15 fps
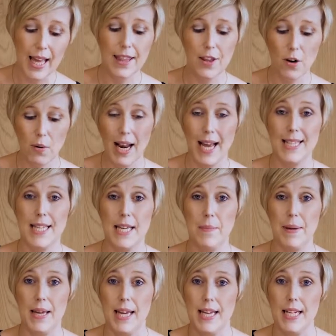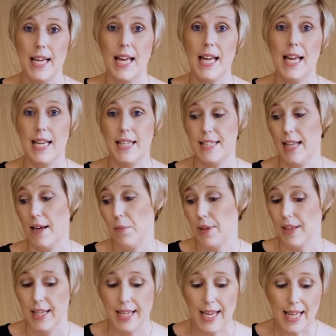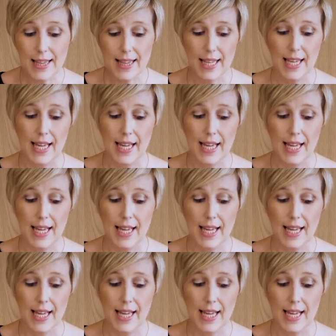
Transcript: The whole idea being is that when they get